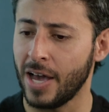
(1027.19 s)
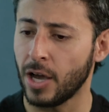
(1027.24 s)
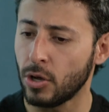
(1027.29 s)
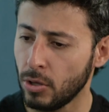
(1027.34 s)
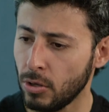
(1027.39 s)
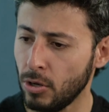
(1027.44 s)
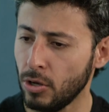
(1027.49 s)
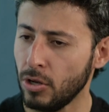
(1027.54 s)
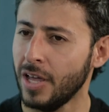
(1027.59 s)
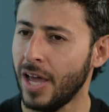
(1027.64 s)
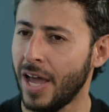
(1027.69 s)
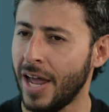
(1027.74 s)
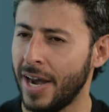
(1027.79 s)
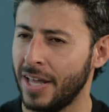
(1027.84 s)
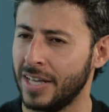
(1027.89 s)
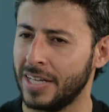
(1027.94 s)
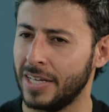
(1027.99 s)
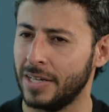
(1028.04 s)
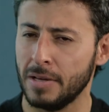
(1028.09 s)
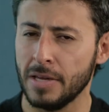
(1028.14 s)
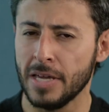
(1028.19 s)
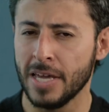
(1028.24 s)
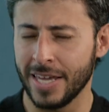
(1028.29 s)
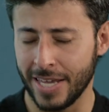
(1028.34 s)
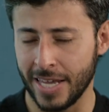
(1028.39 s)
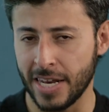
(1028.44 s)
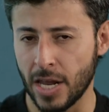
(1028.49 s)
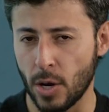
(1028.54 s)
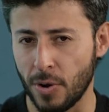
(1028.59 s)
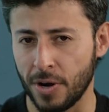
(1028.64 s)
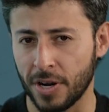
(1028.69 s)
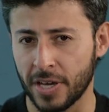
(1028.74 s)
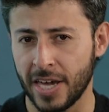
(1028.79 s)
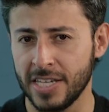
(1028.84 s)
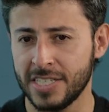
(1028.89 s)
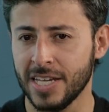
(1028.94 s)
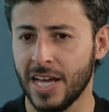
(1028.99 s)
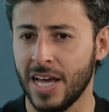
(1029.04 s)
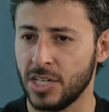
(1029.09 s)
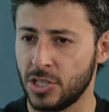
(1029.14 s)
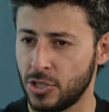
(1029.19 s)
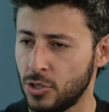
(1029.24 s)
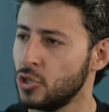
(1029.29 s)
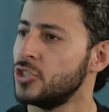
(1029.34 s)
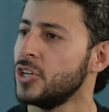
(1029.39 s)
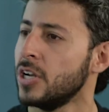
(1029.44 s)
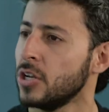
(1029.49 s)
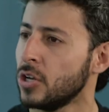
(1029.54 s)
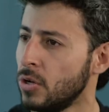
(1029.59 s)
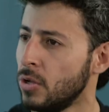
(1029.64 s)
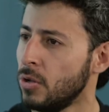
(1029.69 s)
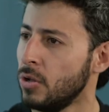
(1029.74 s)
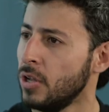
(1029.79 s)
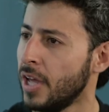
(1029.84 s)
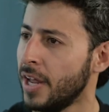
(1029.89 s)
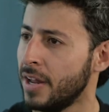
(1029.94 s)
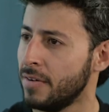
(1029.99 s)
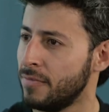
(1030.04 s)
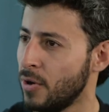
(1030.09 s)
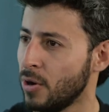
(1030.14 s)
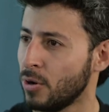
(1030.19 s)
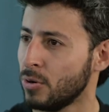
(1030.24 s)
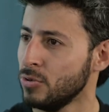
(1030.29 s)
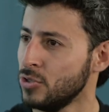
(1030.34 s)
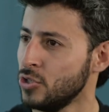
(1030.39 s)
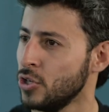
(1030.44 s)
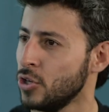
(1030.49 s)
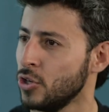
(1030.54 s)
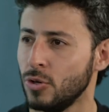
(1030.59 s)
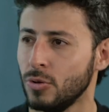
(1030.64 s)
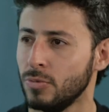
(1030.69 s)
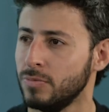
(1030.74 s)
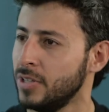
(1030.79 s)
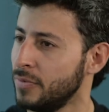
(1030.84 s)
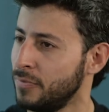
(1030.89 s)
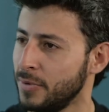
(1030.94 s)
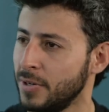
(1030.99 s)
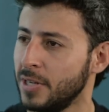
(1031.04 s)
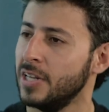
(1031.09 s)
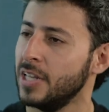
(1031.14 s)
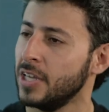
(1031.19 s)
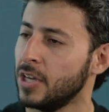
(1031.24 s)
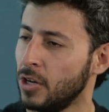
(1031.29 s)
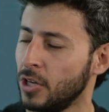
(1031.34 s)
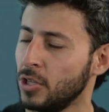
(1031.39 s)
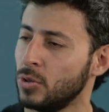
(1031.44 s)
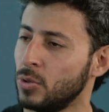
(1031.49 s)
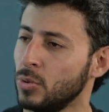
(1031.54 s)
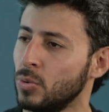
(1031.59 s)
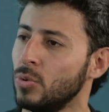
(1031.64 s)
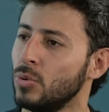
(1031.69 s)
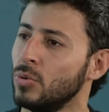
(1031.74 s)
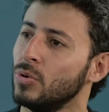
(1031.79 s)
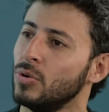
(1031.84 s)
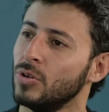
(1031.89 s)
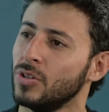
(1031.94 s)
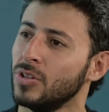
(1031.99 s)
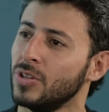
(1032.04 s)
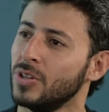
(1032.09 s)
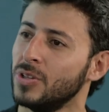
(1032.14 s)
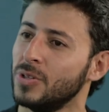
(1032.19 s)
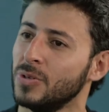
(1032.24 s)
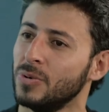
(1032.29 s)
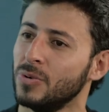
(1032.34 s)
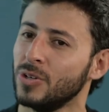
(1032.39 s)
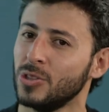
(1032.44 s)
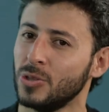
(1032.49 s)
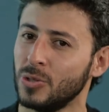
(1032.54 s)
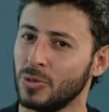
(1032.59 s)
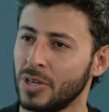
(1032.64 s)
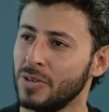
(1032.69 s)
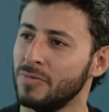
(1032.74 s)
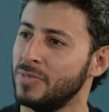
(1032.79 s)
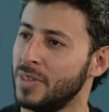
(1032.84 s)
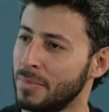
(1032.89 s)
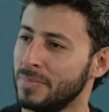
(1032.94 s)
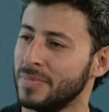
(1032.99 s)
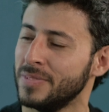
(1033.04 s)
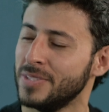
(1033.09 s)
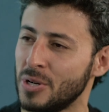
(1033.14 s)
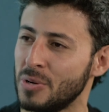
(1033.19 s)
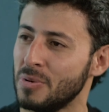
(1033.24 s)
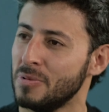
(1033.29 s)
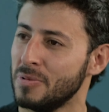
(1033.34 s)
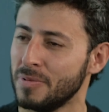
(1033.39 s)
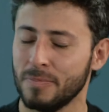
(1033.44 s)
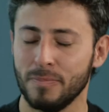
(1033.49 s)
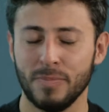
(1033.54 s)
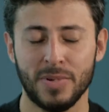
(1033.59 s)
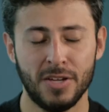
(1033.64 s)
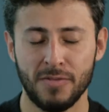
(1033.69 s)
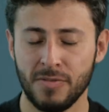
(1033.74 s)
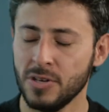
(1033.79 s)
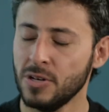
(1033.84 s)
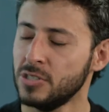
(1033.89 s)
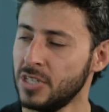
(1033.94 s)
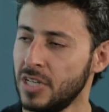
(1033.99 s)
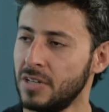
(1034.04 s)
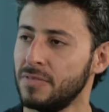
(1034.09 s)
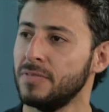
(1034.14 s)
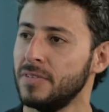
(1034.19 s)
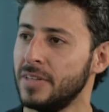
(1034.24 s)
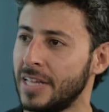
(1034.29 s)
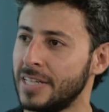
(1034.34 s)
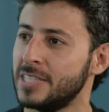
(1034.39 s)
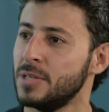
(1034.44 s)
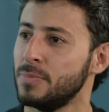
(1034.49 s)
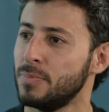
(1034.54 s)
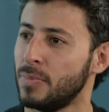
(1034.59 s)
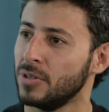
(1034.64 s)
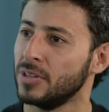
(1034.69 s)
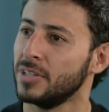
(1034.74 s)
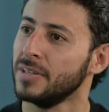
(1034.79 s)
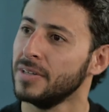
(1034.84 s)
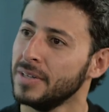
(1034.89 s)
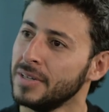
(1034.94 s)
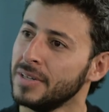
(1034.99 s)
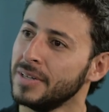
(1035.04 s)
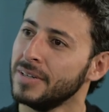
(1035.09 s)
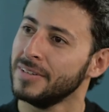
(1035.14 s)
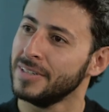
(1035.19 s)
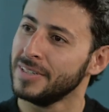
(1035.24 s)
a goal and a, in our case a social goal and a focus, you're definitely going to to to keep them. So believe in yourself. That's believe in yourself and